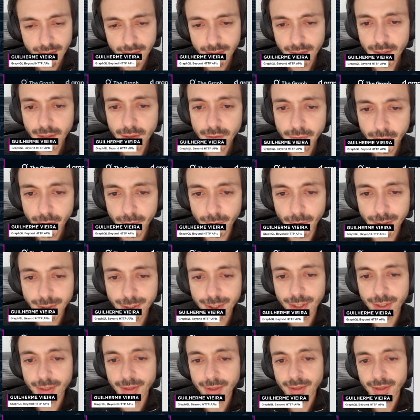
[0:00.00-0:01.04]
Thank you for
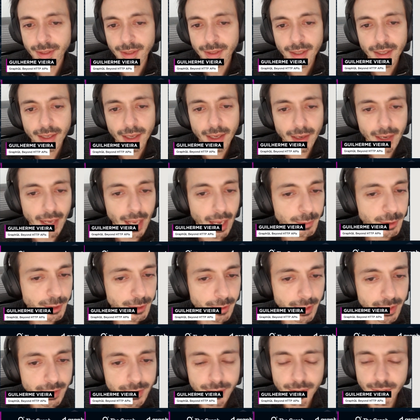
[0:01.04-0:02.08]
watching. I'm happy
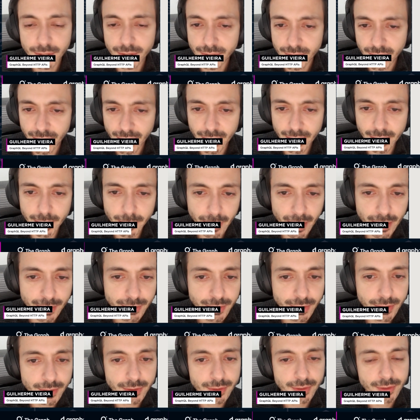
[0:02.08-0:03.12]
to answer any
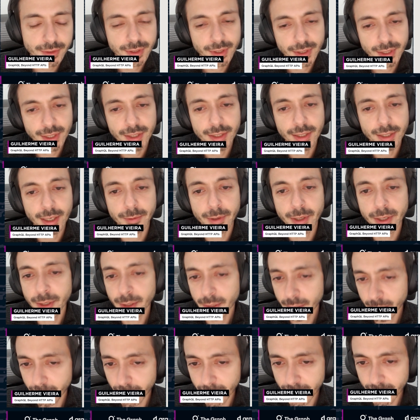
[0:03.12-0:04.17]
questions in our
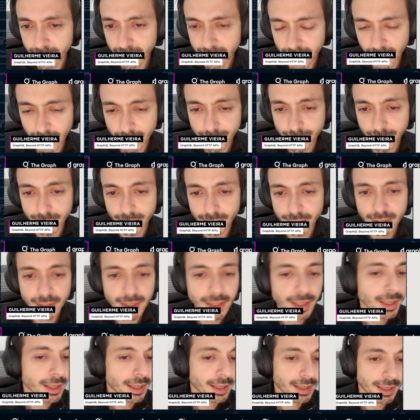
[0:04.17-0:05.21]
Q and A session,
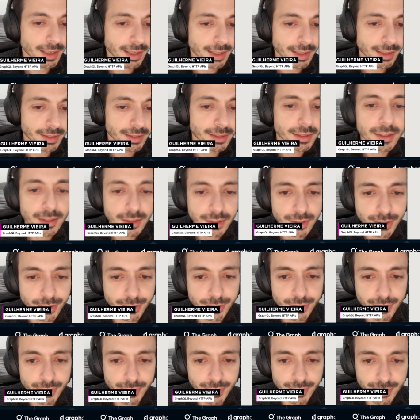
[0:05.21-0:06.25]
and see
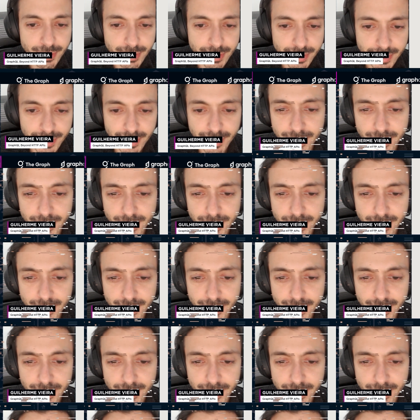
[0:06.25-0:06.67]
you soon.